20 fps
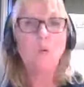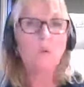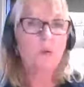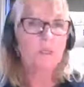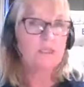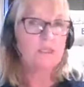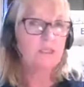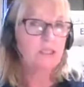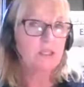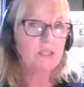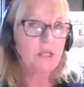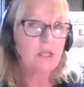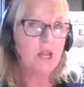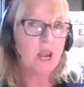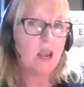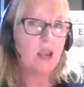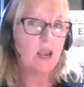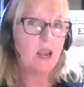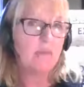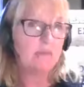Question
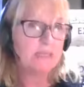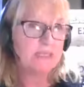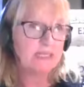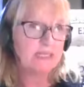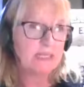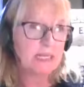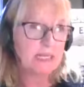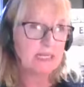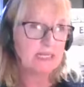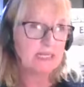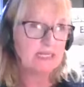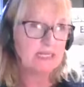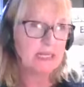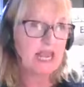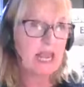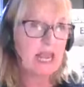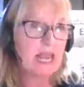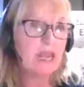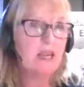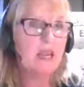number six
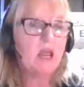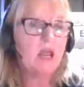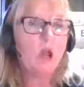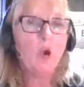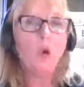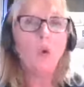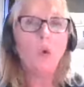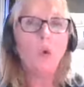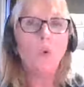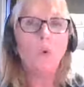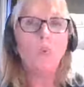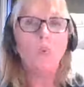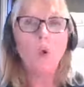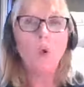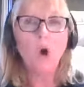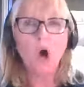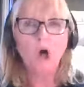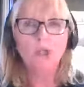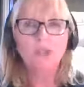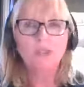again.
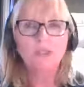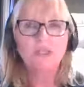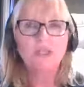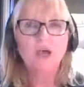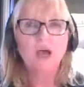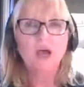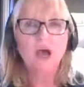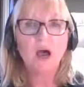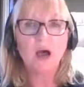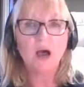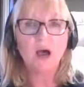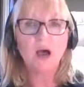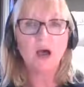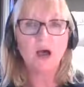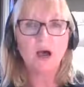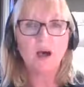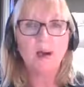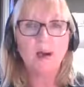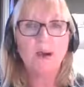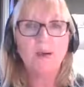What
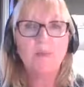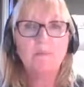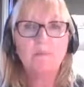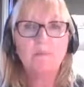are